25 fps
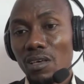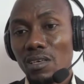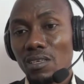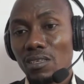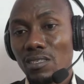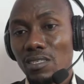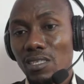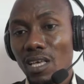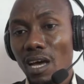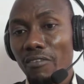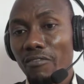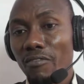
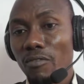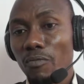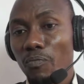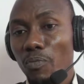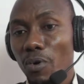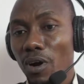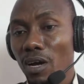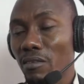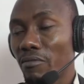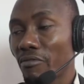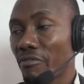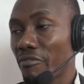
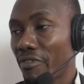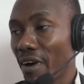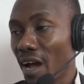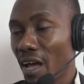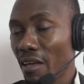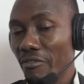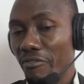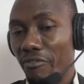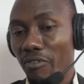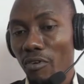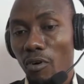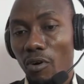
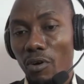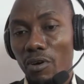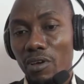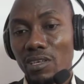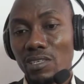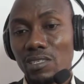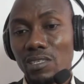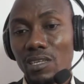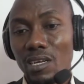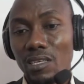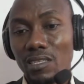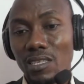7.54
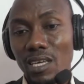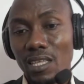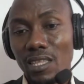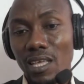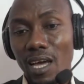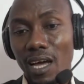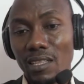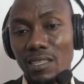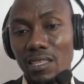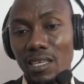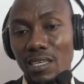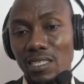is greater
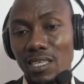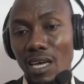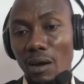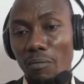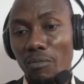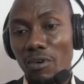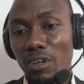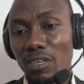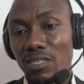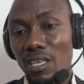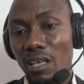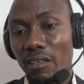than the
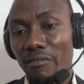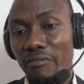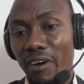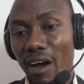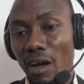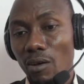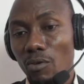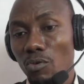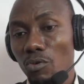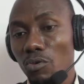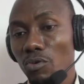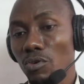tabulated
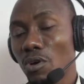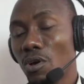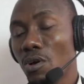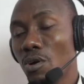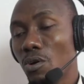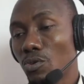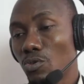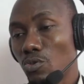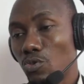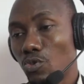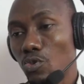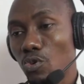value
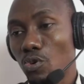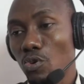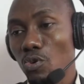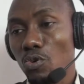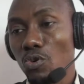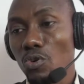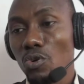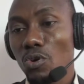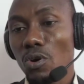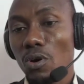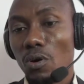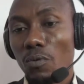
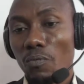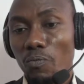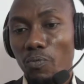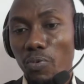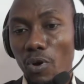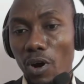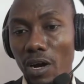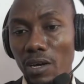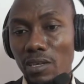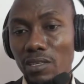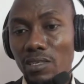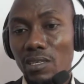
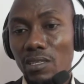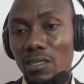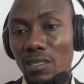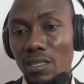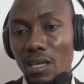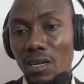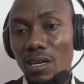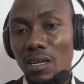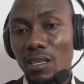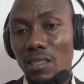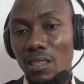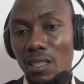
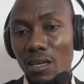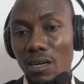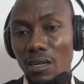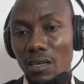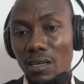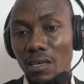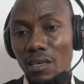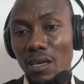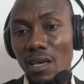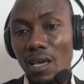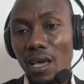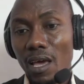
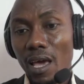2.33.